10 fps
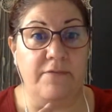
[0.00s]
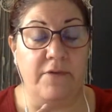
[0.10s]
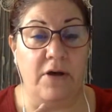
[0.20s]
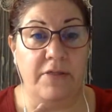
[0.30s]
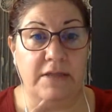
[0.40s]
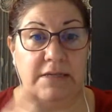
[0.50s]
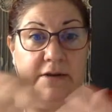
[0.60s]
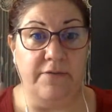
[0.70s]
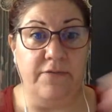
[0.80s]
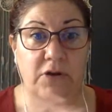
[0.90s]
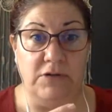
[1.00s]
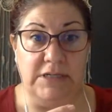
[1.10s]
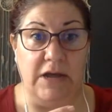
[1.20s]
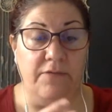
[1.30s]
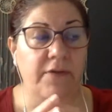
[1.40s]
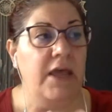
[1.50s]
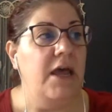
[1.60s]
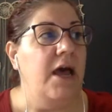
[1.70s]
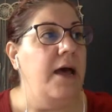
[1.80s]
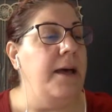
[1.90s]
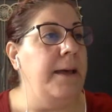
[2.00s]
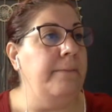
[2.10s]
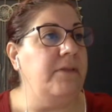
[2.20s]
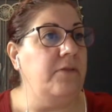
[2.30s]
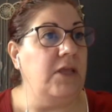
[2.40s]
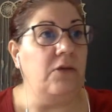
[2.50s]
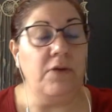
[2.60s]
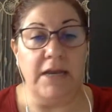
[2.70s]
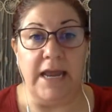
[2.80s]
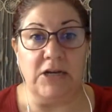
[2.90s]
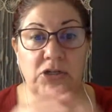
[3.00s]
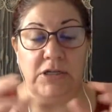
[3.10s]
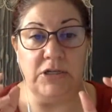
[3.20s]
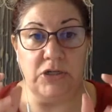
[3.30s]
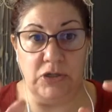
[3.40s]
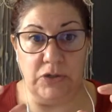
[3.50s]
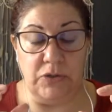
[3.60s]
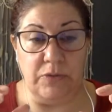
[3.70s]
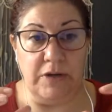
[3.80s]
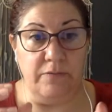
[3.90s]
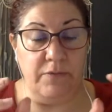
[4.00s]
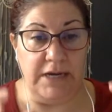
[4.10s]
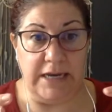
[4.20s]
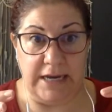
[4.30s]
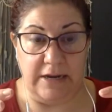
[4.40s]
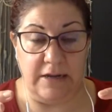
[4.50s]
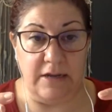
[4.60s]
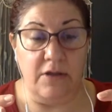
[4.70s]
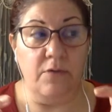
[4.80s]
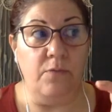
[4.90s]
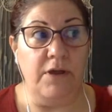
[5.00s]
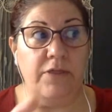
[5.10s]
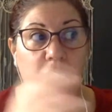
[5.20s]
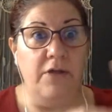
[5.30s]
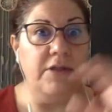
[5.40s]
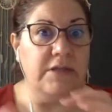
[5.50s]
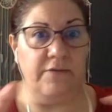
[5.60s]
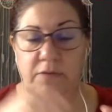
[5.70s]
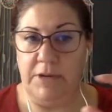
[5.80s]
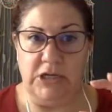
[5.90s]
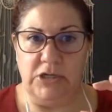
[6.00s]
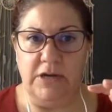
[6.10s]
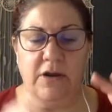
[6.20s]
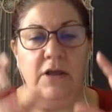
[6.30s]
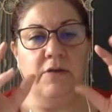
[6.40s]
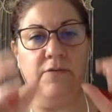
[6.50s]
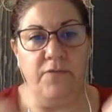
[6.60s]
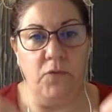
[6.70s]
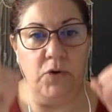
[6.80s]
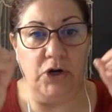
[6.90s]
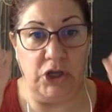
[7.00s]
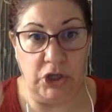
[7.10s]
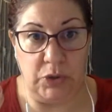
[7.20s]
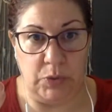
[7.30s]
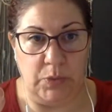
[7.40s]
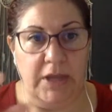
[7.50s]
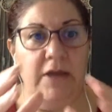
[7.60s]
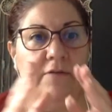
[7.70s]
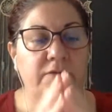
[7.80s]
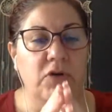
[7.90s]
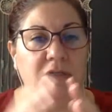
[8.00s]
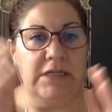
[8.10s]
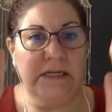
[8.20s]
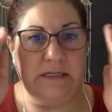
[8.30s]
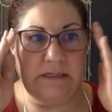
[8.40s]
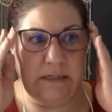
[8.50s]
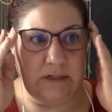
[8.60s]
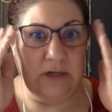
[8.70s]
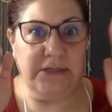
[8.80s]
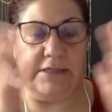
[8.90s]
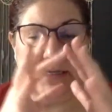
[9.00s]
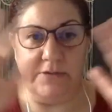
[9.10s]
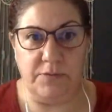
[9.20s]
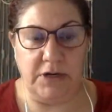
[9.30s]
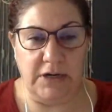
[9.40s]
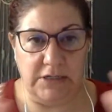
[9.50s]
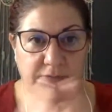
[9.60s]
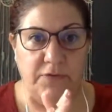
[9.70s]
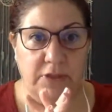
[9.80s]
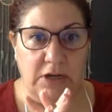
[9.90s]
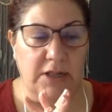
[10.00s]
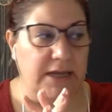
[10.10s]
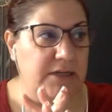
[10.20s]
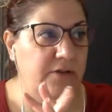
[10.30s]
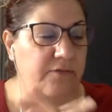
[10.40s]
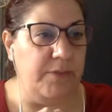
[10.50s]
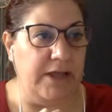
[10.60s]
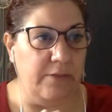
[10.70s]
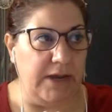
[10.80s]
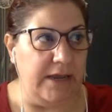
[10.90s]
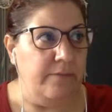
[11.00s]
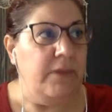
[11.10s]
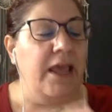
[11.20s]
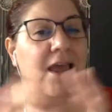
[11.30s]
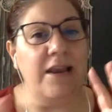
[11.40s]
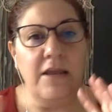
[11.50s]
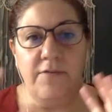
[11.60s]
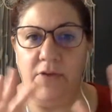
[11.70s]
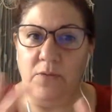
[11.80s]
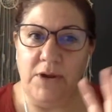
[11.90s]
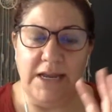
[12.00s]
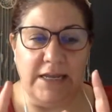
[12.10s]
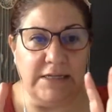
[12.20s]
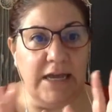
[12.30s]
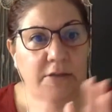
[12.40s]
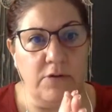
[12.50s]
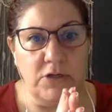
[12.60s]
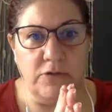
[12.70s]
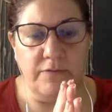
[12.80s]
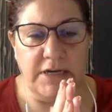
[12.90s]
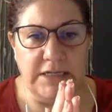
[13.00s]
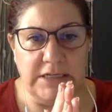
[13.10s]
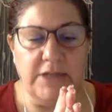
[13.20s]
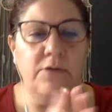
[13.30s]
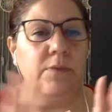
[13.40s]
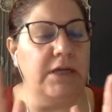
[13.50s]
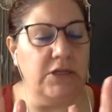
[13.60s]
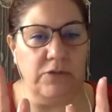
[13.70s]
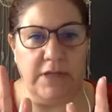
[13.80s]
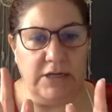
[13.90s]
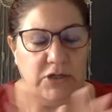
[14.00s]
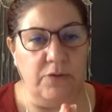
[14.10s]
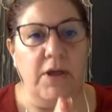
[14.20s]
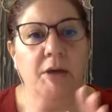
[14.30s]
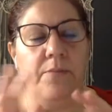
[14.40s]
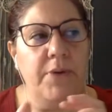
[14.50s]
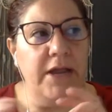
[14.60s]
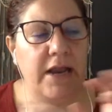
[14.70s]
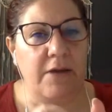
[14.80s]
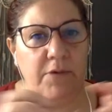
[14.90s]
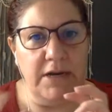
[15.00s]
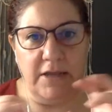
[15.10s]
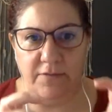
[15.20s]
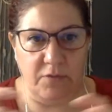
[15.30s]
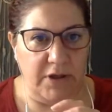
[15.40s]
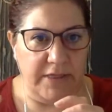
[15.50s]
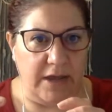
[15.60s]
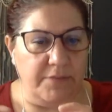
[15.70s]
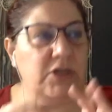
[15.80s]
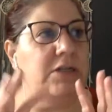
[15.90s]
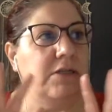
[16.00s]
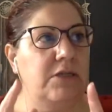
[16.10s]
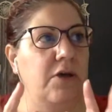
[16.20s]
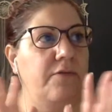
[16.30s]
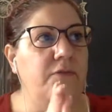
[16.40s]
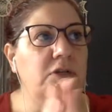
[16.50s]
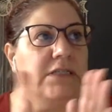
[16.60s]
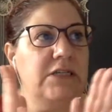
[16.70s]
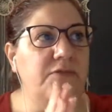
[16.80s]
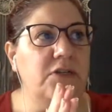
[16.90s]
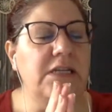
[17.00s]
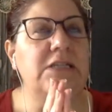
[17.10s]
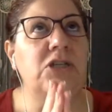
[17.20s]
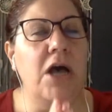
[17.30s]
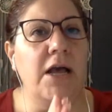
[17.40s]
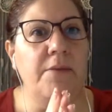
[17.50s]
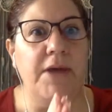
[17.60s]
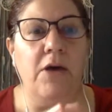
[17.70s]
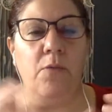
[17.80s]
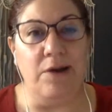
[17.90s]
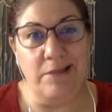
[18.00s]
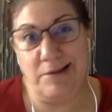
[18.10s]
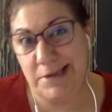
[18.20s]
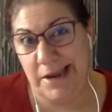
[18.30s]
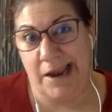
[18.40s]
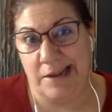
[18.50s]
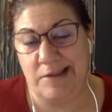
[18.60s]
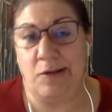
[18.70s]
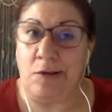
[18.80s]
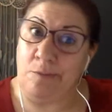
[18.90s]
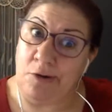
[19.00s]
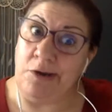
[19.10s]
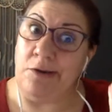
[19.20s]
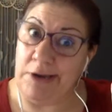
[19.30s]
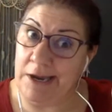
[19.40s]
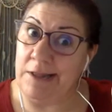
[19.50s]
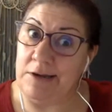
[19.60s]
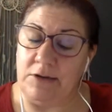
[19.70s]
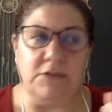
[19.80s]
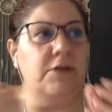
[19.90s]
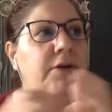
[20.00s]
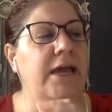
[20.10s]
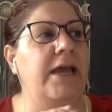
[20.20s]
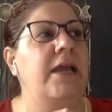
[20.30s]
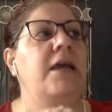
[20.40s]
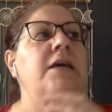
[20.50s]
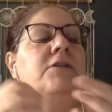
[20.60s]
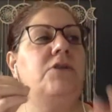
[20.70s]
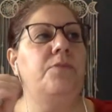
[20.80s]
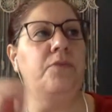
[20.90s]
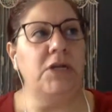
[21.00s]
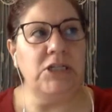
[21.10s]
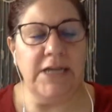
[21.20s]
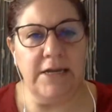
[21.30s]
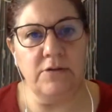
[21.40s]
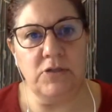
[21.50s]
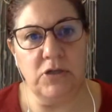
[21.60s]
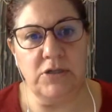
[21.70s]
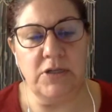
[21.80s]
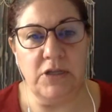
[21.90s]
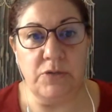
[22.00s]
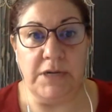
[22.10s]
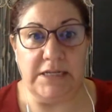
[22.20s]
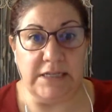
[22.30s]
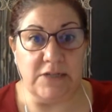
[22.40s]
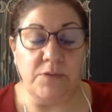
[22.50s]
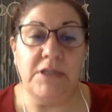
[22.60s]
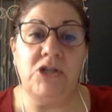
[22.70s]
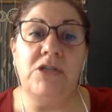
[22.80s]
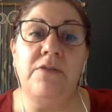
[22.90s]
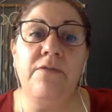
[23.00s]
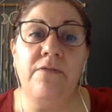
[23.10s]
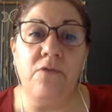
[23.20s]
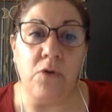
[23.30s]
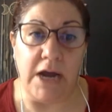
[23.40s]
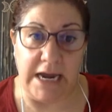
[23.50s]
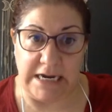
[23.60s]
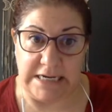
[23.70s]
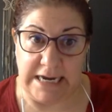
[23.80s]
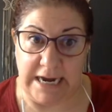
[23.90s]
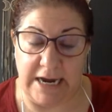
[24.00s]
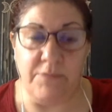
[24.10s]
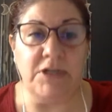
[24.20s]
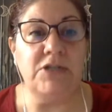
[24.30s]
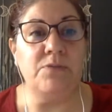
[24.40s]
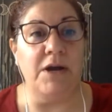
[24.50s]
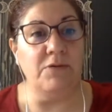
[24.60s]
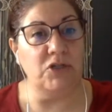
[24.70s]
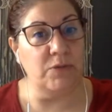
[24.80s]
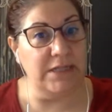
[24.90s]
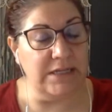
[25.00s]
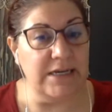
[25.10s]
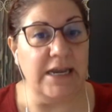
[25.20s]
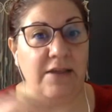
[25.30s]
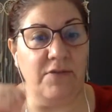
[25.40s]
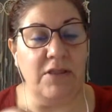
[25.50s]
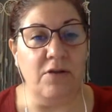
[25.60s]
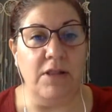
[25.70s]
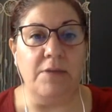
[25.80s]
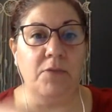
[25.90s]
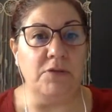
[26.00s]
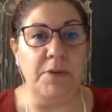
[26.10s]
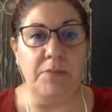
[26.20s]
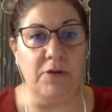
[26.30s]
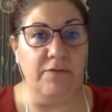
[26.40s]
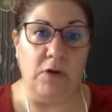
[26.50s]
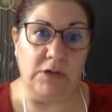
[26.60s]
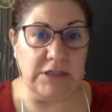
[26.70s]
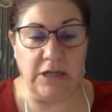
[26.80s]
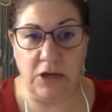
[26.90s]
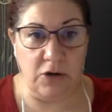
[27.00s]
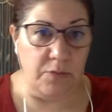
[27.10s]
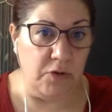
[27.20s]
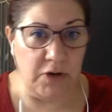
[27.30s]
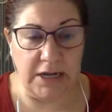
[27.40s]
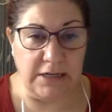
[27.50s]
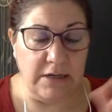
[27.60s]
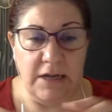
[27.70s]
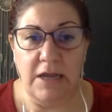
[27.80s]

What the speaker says: all this stuff for yourself, so that you can actually do a reading with all this information for you versus just this one is for the collective, by the way. And if you want to get together and do a reading together, we can do that too. But I want to give you all the options. So first things first, let's talk about what are the dates so you can mark your calendars, okay? So pre-shadow starts on the 26th, which is Friday, which is why we're doing this today, even though like most people are focused on the new moon on